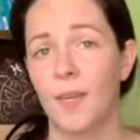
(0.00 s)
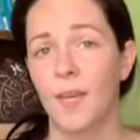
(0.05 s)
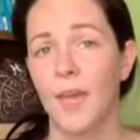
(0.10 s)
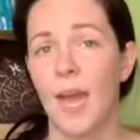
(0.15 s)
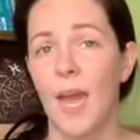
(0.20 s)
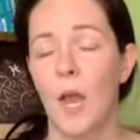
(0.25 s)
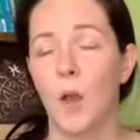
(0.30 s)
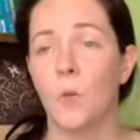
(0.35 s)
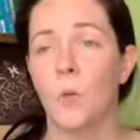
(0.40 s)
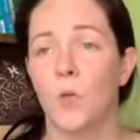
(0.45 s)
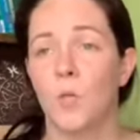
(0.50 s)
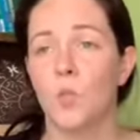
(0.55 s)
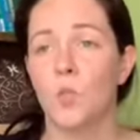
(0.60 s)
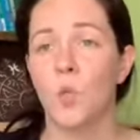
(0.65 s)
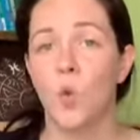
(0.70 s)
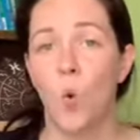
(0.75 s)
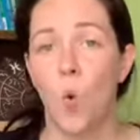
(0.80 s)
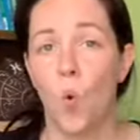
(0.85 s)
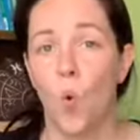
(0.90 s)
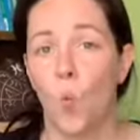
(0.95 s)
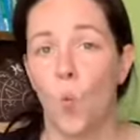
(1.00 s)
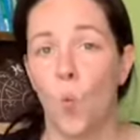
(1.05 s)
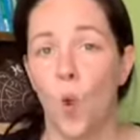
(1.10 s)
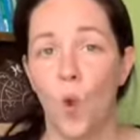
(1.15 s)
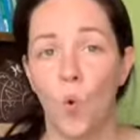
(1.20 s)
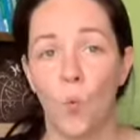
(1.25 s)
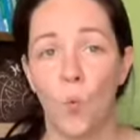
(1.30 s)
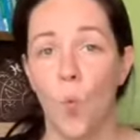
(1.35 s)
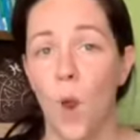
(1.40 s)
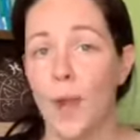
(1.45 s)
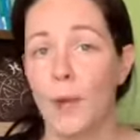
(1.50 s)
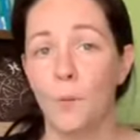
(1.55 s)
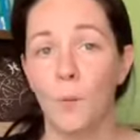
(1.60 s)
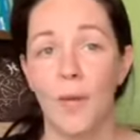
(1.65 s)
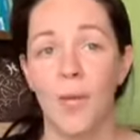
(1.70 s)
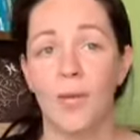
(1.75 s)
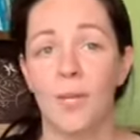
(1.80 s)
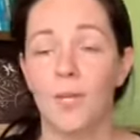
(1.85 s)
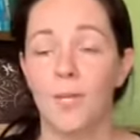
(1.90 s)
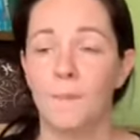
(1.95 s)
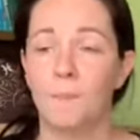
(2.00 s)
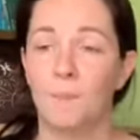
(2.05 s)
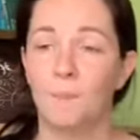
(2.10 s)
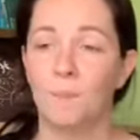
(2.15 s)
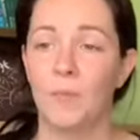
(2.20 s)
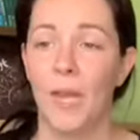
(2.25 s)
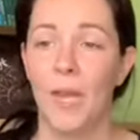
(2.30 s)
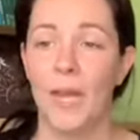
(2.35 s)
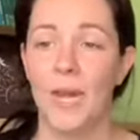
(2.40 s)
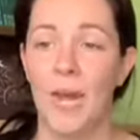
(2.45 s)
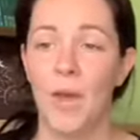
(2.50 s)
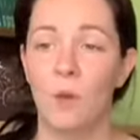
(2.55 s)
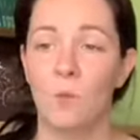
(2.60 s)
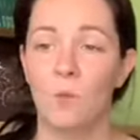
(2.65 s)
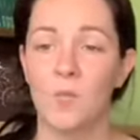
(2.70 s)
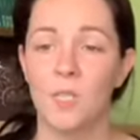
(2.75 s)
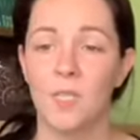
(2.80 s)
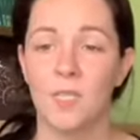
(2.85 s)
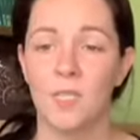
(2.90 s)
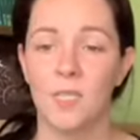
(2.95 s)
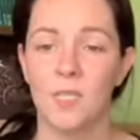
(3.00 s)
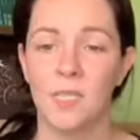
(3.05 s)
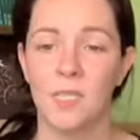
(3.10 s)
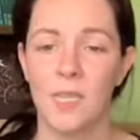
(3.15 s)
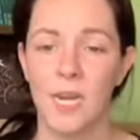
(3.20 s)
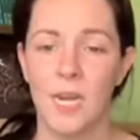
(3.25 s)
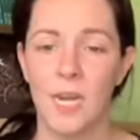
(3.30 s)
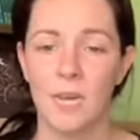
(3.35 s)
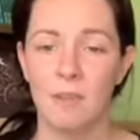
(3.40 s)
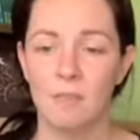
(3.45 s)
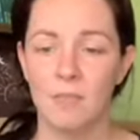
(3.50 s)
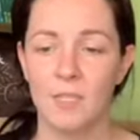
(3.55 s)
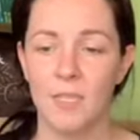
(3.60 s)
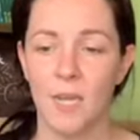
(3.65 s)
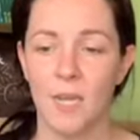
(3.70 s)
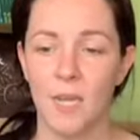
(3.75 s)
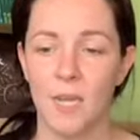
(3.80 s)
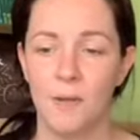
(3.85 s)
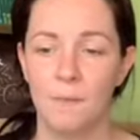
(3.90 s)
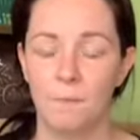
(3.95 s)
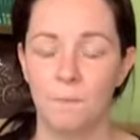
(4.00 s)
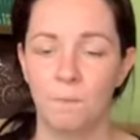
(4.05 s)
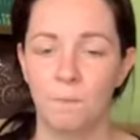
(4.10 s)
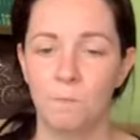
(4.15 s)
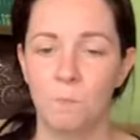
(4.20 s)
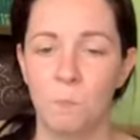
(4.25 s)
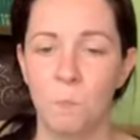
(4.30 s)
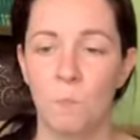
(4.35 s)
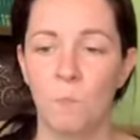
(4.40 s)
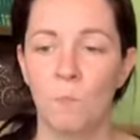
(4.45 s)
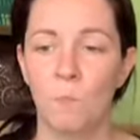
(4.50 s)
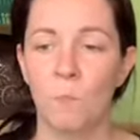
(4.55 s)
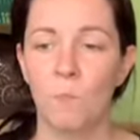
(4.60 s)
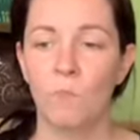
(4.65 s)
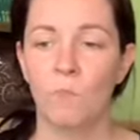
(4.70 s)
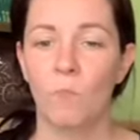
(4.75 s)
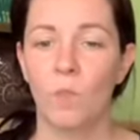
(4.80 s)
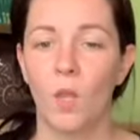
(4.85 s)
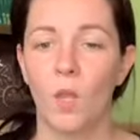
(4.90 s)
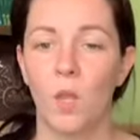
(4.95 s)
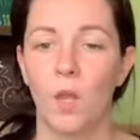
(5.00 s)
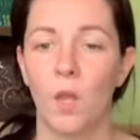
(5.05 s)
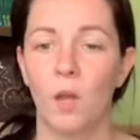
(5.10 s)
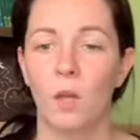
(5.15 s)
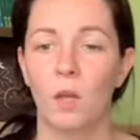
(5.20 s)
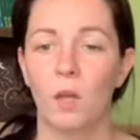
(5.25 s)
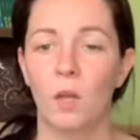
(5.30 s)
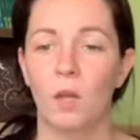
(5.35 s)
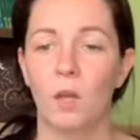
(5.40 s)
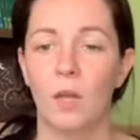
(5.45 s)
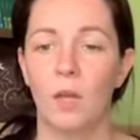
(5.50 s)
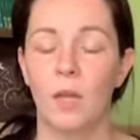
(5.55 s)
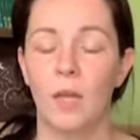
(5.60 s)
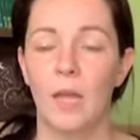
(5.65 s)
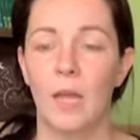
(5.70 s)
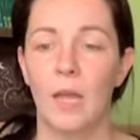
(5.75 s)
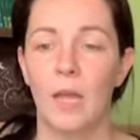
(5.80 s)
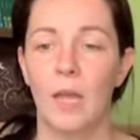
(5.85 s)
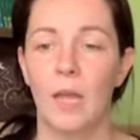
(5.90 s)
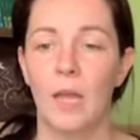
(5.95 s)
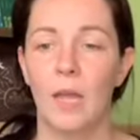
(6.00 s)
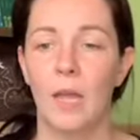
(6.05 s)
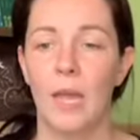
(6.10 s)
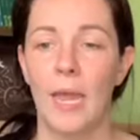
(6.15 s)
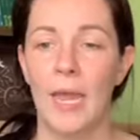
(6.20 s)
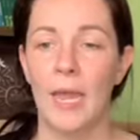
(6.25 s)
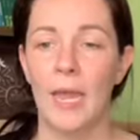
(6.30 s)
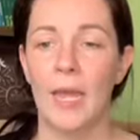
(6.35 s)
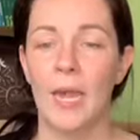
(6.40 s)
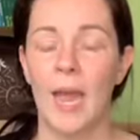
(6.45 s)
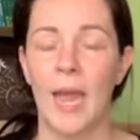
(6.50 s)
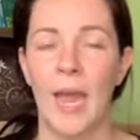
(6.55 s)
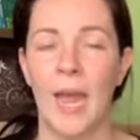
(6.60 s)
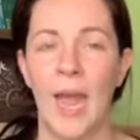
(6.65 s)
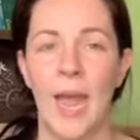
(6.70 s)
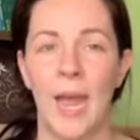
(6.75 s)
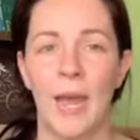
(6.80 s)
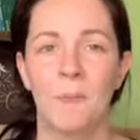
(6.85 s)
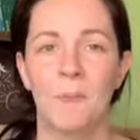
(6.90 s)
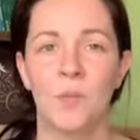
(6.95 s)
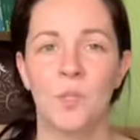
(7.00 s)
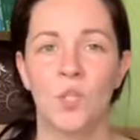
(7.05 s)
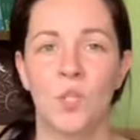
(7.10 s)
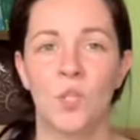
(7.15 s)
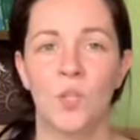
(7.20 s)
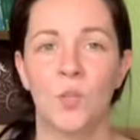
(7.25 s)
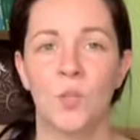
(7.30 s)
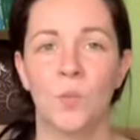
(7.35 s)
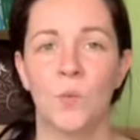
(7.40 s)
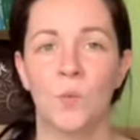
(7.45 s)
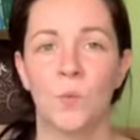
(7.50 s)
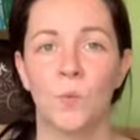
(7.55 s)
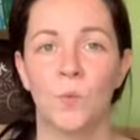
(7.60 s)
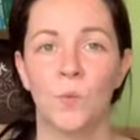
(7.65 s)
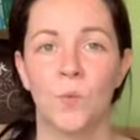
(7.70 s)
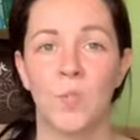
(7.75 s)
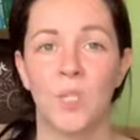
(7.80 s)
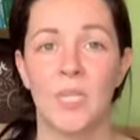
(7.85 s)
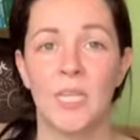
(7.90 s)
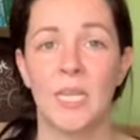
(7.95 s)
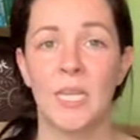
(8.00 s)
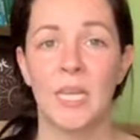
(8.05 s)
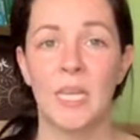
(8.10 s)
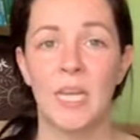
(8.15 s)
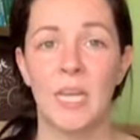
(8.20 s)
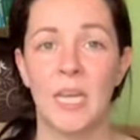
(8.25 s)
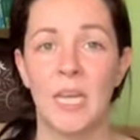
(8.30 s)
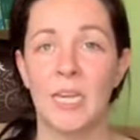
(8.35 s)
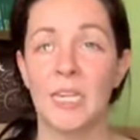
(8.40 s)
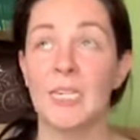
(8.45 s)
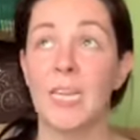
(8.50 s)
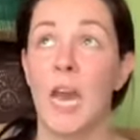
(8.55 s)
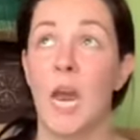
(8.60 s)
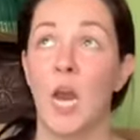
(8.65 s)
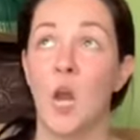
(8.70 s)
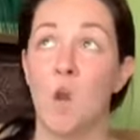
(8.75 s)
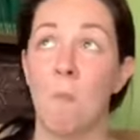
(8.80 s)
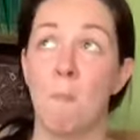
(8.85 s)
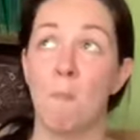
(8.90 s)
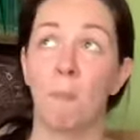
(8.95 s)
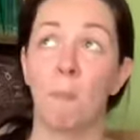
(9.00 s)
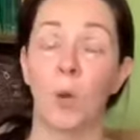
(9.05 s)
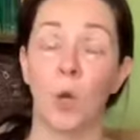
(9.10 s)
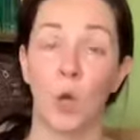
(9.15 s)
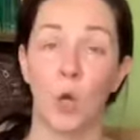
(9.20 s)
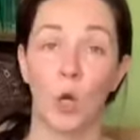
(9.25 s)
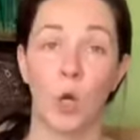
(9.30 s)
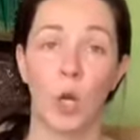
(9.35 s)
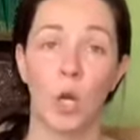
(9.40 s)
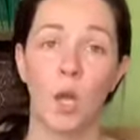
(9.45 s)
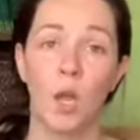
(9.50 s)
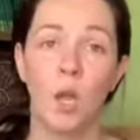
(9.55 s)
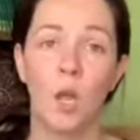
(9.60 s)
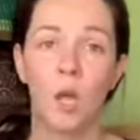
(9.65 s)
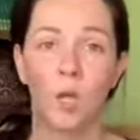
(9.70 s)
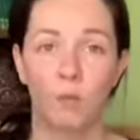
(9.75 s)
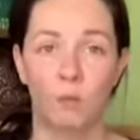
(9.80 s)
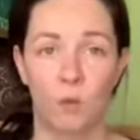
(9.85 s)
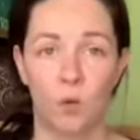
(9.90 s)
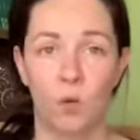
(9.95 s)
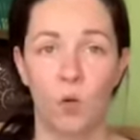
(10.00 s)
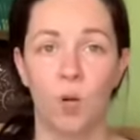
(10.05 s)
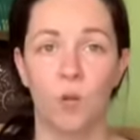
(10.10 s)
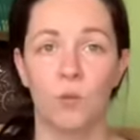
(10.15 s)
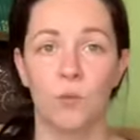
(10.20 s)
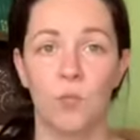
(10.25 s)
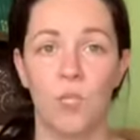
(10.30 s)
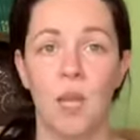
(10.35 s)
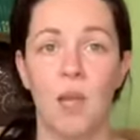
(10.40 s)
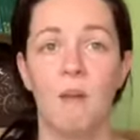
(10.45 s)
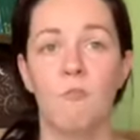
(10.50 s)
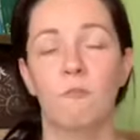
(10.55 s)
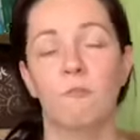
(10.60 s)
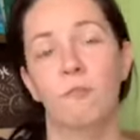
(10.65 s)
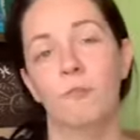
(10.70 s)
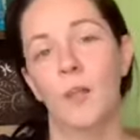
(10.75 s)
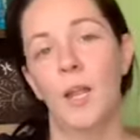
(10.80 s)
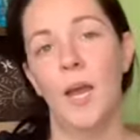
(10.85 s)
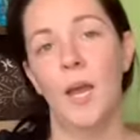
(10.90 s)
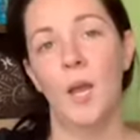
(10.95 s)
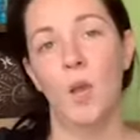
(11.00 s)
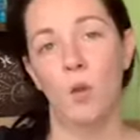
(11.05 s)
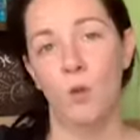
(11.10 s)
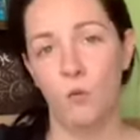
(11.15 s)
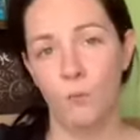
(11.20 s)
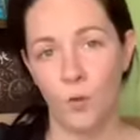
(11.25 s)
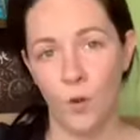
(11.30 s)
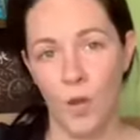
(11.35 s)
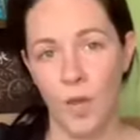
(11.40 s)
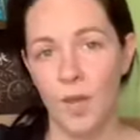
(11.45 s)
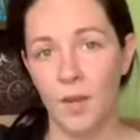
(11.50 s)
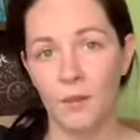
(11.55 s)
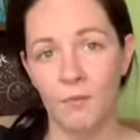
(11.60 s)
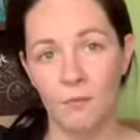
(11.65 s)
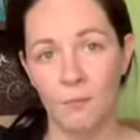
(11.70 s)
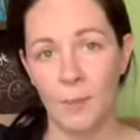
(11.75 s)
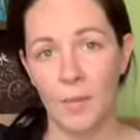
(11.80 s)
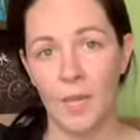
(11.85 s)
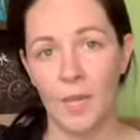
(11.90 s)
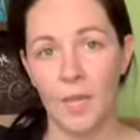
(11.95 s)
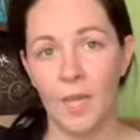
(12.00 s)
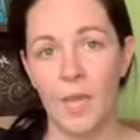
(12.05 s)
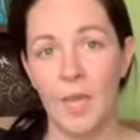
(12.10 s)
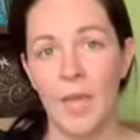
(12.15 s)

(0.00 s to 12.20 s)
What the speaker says: I was wide awake, and I was sitting outside, and I happened to see an entire murder of crows fly overhead of me.